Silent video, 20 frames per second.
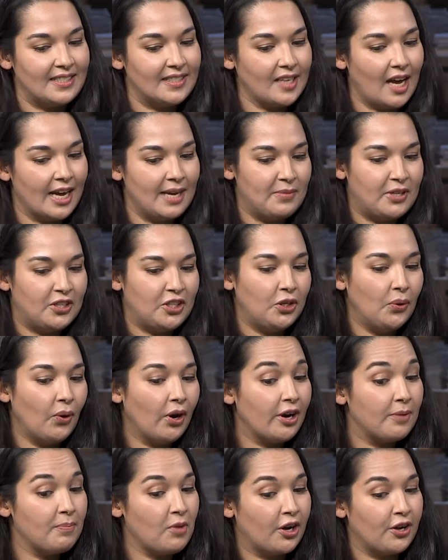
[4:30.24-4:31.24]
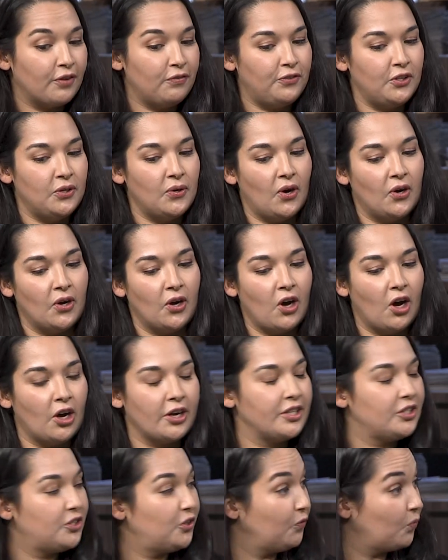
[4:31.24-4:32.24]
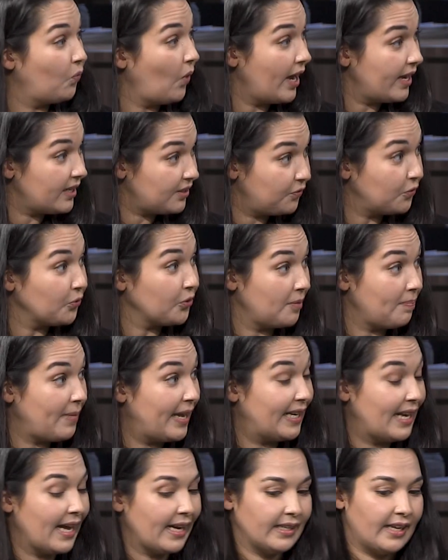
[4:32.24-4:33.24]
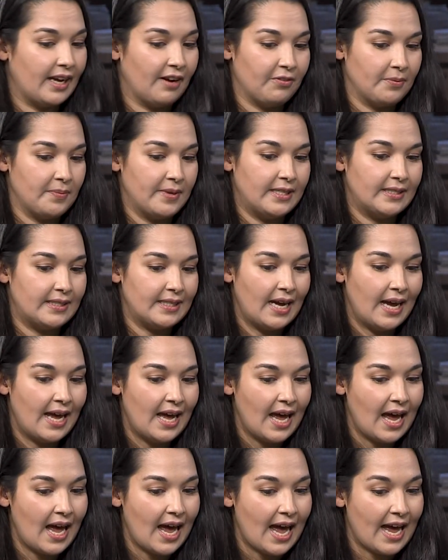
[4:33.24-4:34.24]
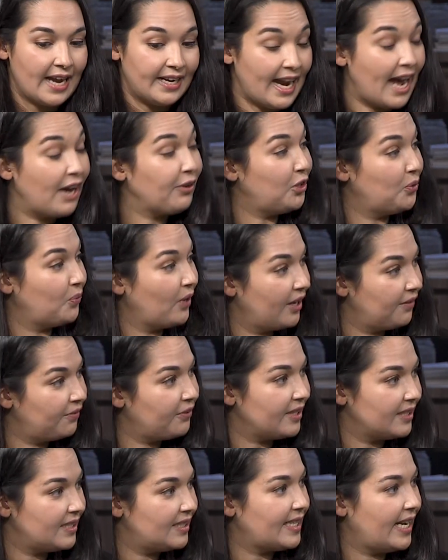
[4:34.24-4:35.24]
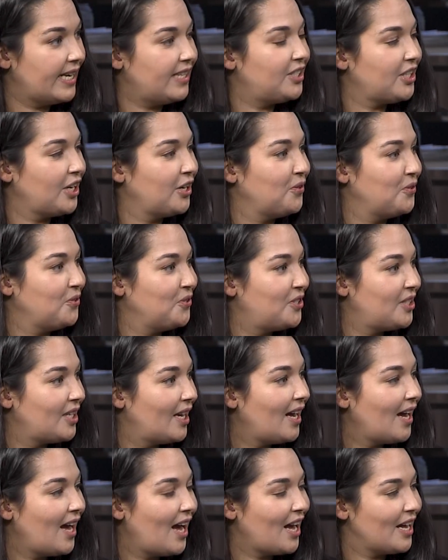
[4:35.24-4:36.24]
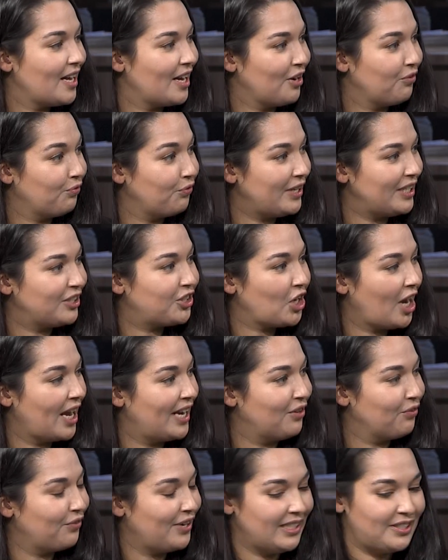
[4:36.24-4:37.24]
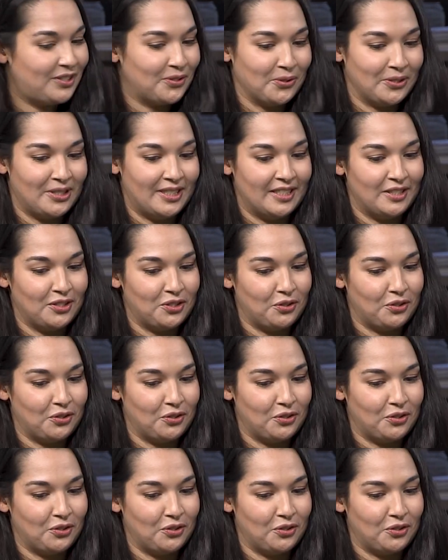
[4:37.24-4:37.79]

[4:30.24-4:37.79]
Simon, you are among a few Hong Kongers who worked for the mainland government, and now you work for the state-owned China Resources